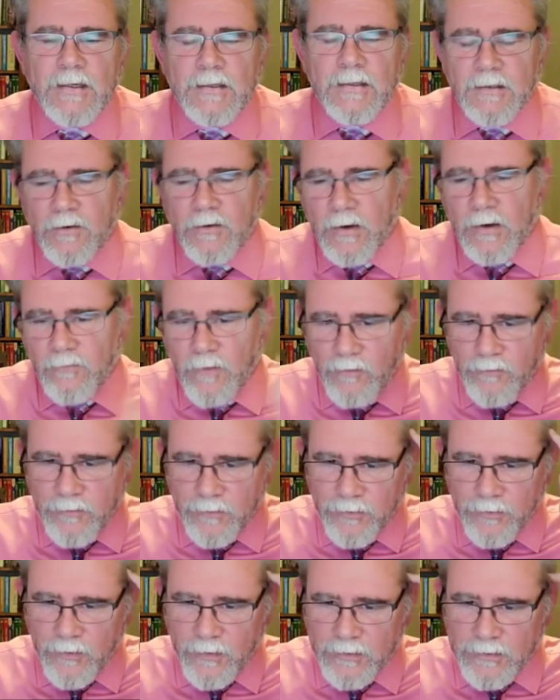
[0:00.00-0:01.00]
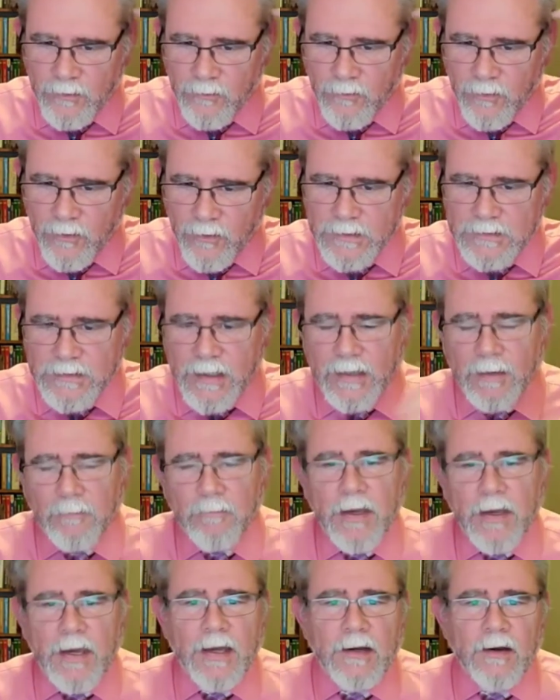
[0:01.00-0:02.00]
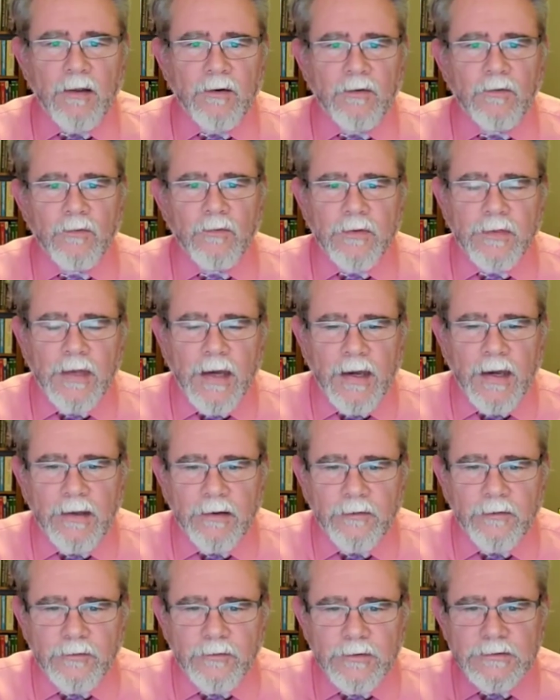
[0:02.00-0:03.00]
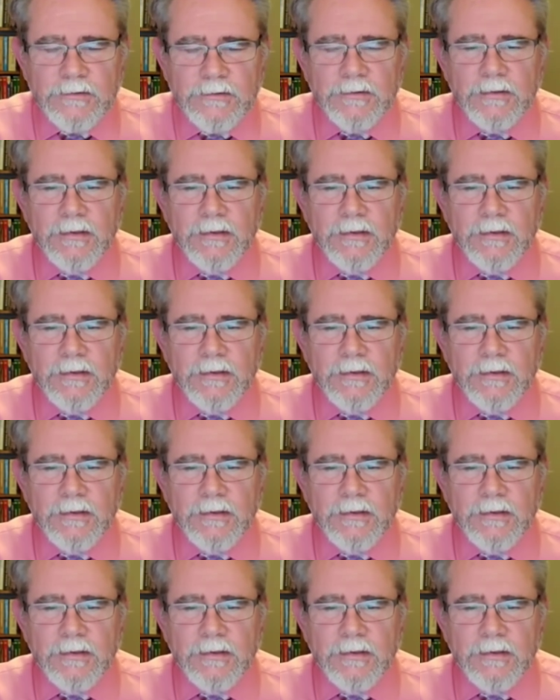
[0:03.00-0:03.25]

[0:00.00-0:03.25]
You know, I've often thought that worry is like a bad loan with high interest.